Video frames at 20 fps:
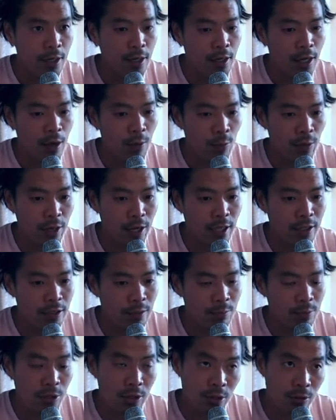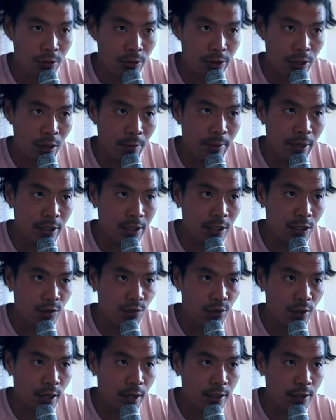and when it ends up being nose up, it just
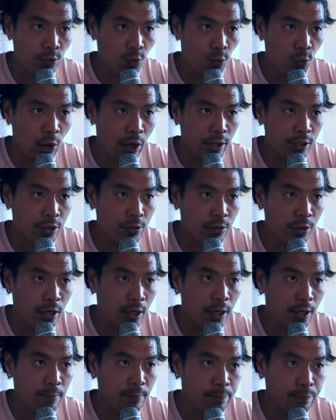flies way too high.